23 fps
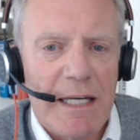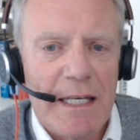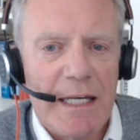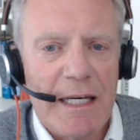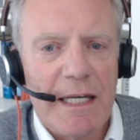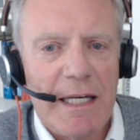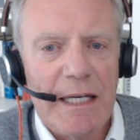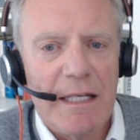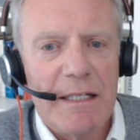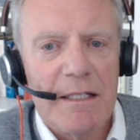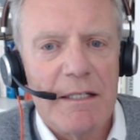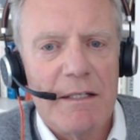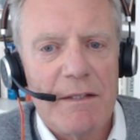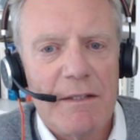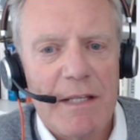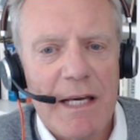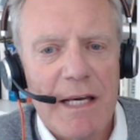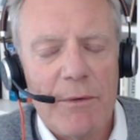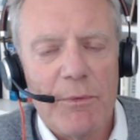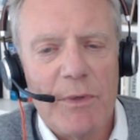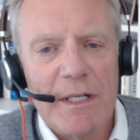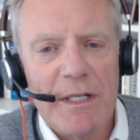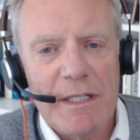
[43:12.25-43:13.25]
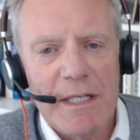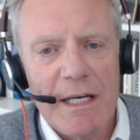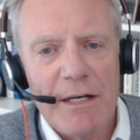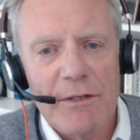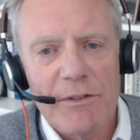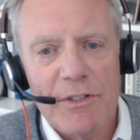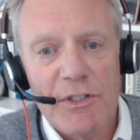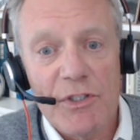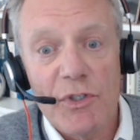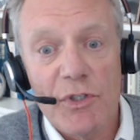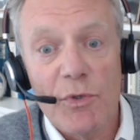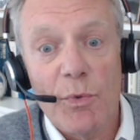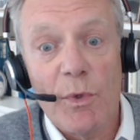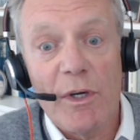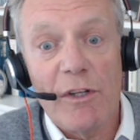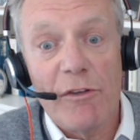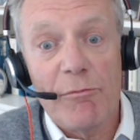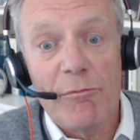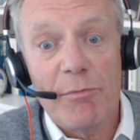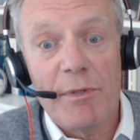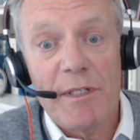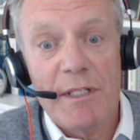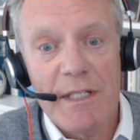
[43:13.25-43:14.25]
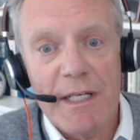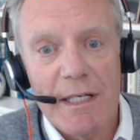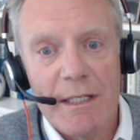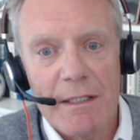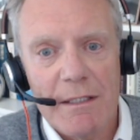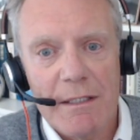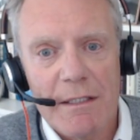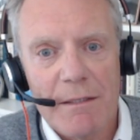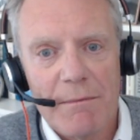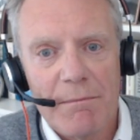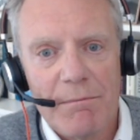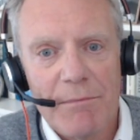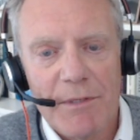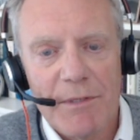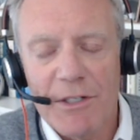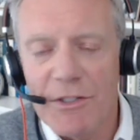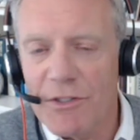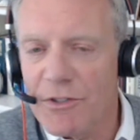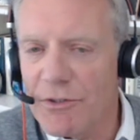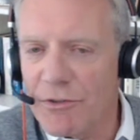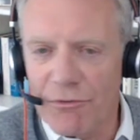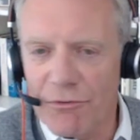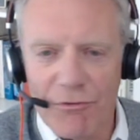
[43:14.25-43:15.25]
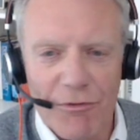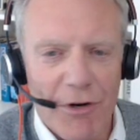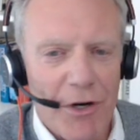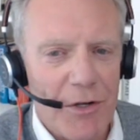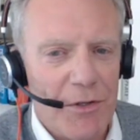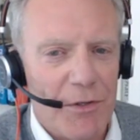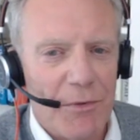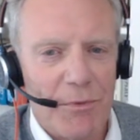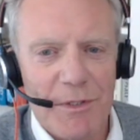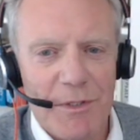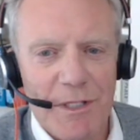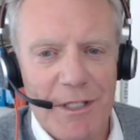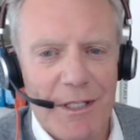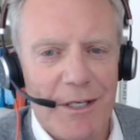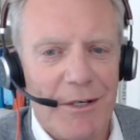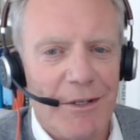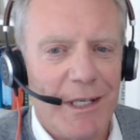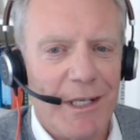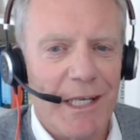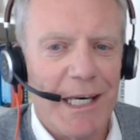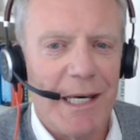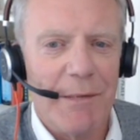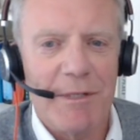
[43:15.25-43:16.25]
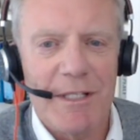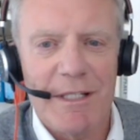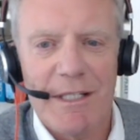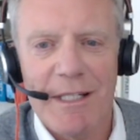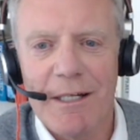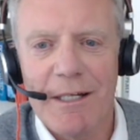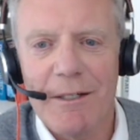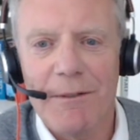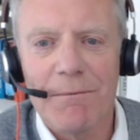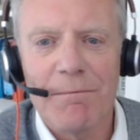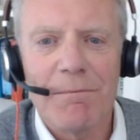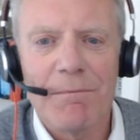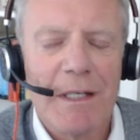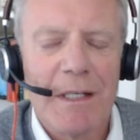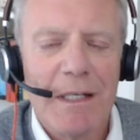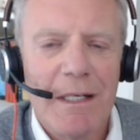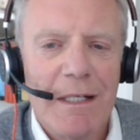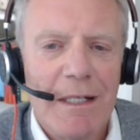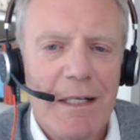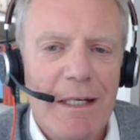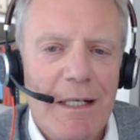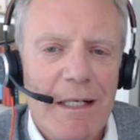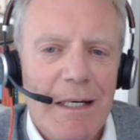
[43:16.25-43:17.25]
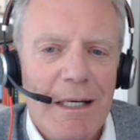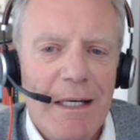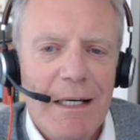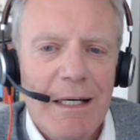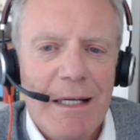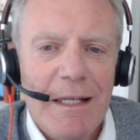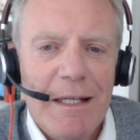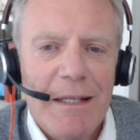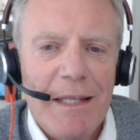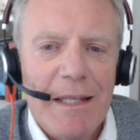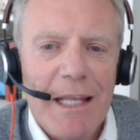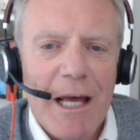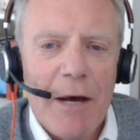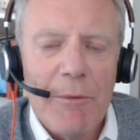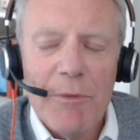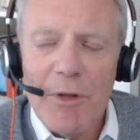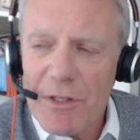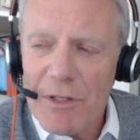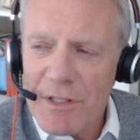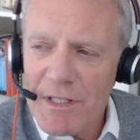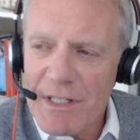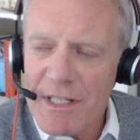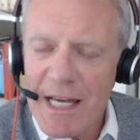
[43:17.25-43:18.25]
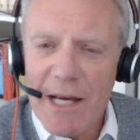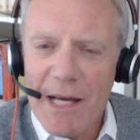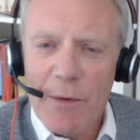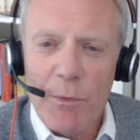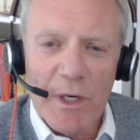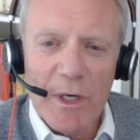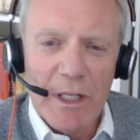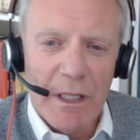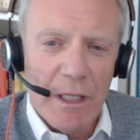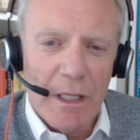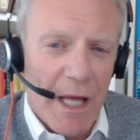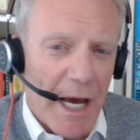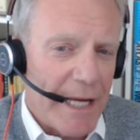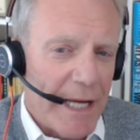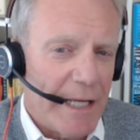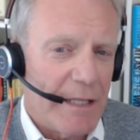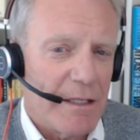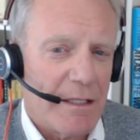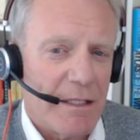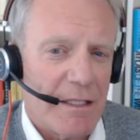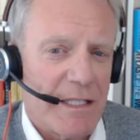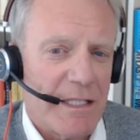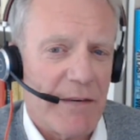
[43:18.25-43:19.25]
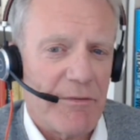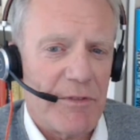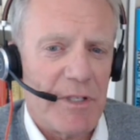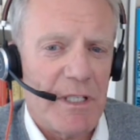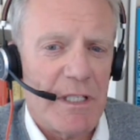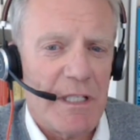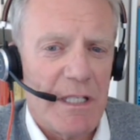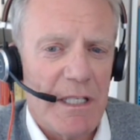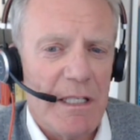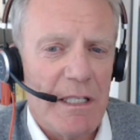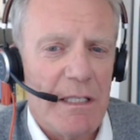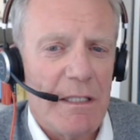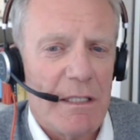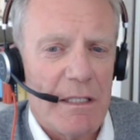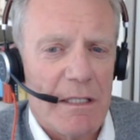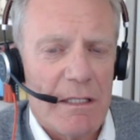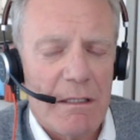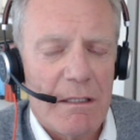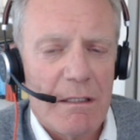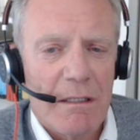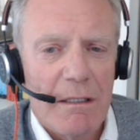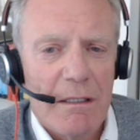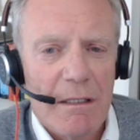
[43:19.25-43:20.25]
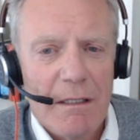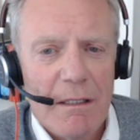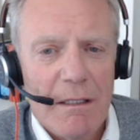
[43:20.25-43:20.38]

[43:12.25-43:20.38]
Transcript: decade, that went down to 12% because hmm. growth was the only game in town. Sure. Now, I'm not saying we're like the 70s,